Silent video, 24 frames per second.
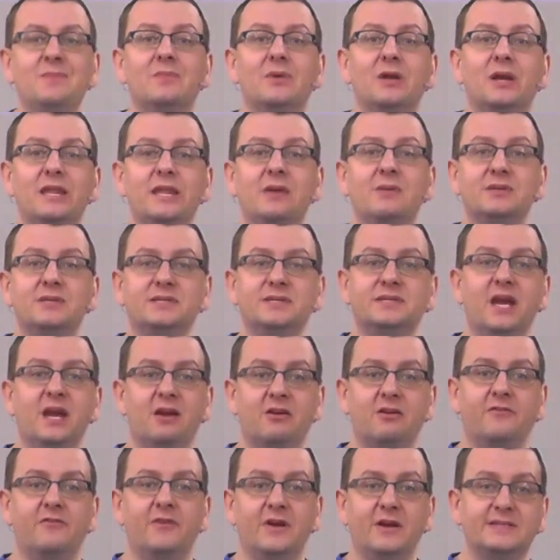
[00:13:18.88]
and they would
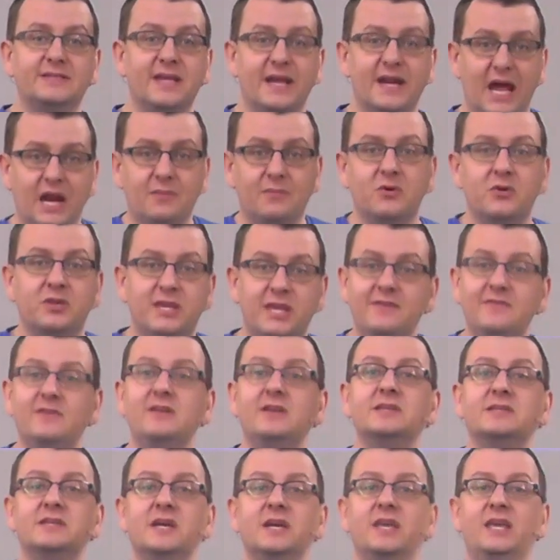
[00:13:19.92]
sacrifice that animal, give it
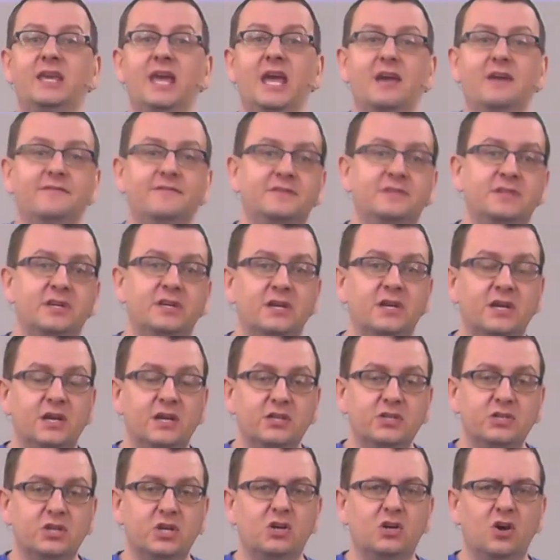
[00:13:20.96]
as a gift
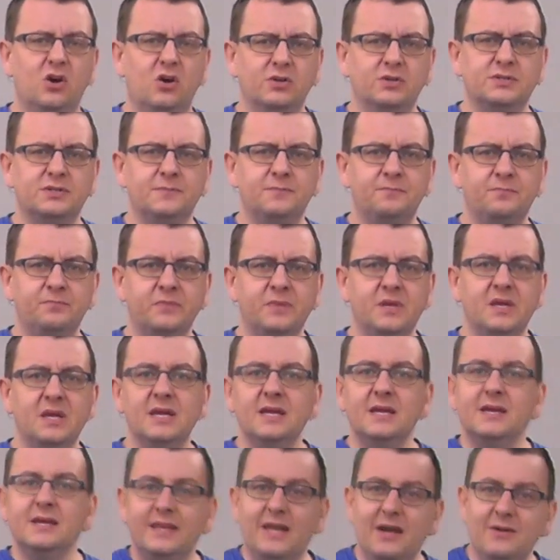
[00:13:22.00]
to God.
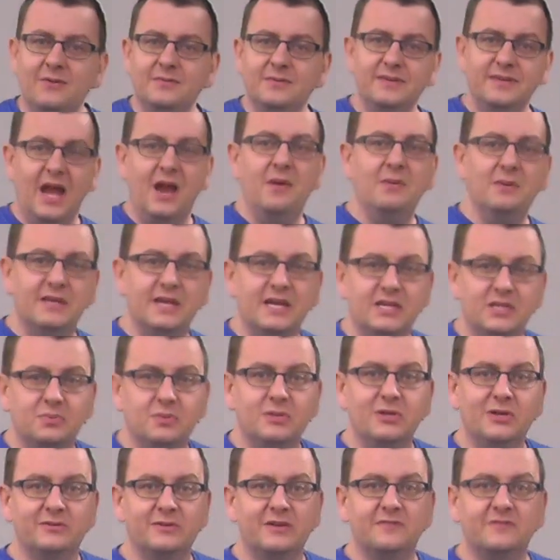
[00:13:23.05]
Now, nowadays, we
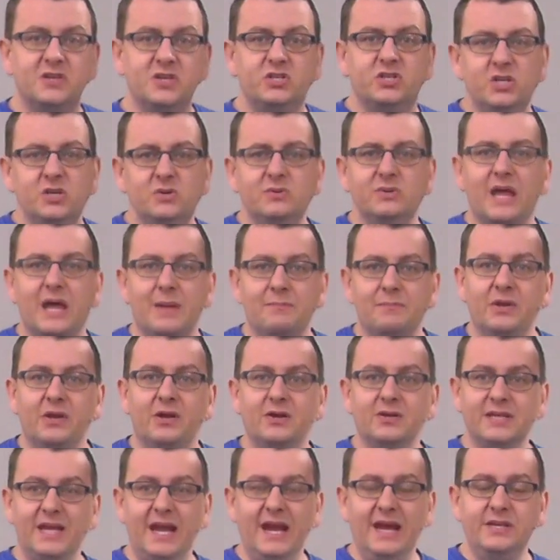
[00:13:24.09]
don't have to do that
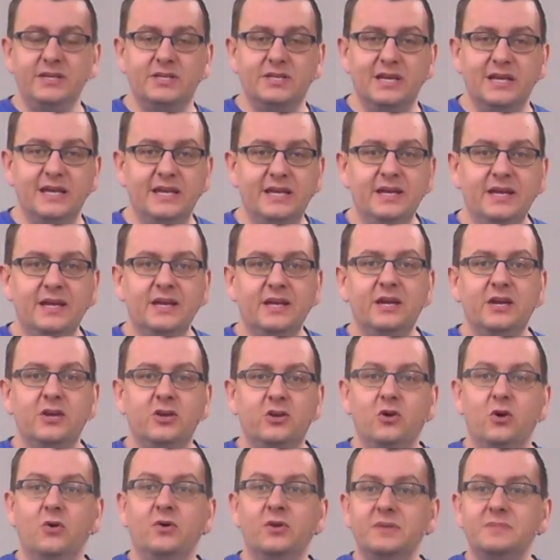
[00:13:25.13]
because actually
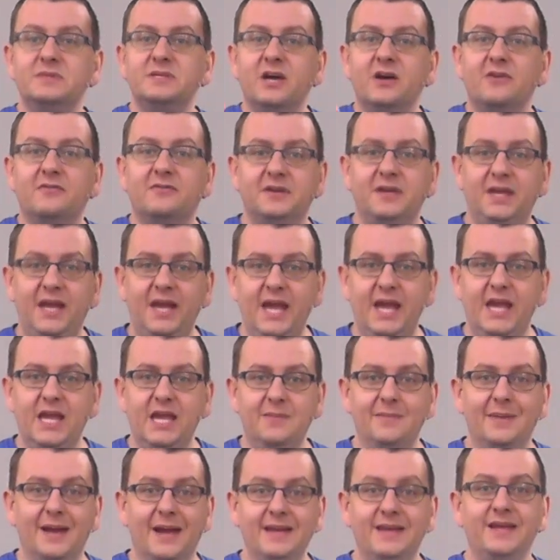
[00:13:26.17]
God himself
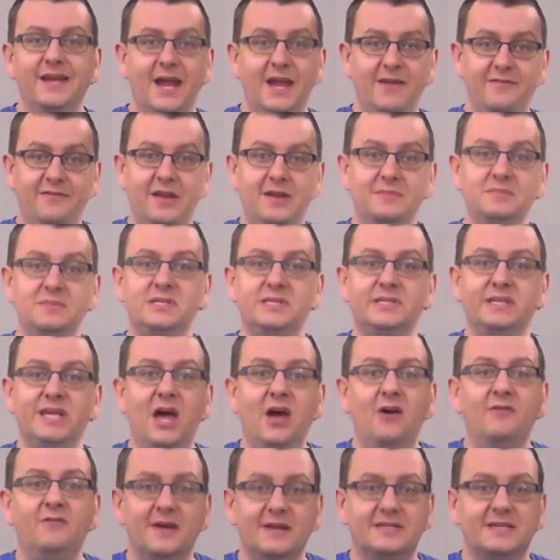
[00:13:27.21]
came and gave
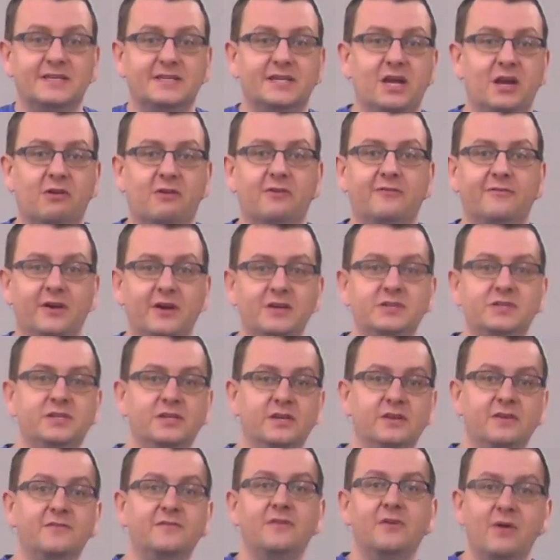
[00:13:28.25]
himself as a sacrifice
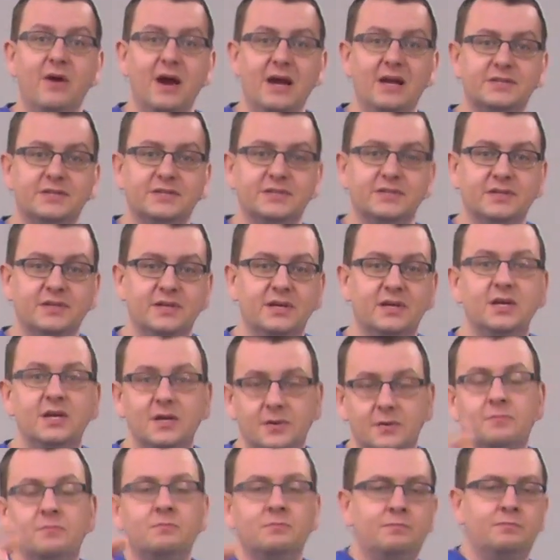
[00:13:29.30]
for us.
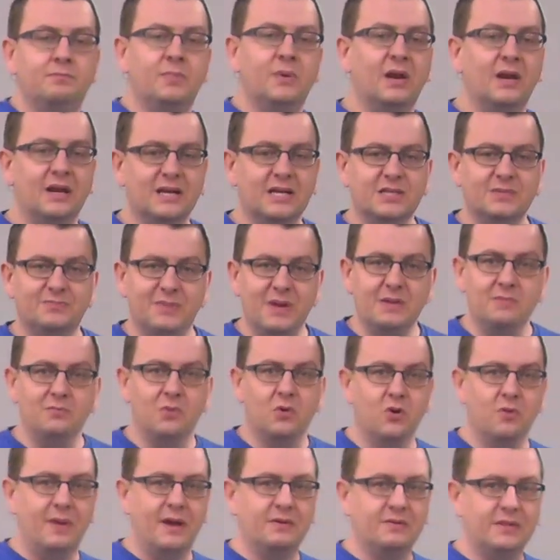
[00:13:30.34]
But I'll explain
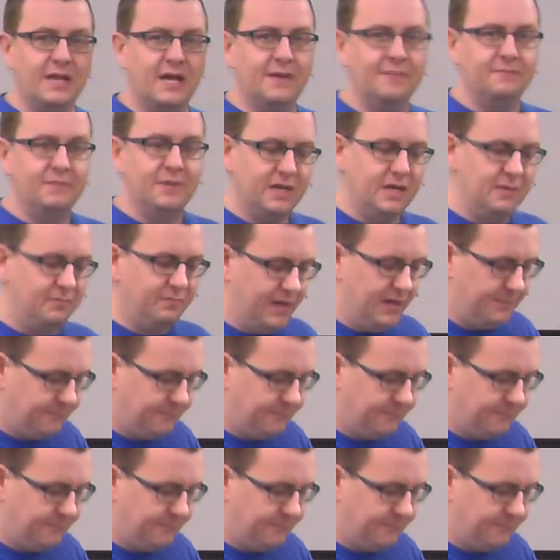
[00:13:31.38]
more about that in a bit.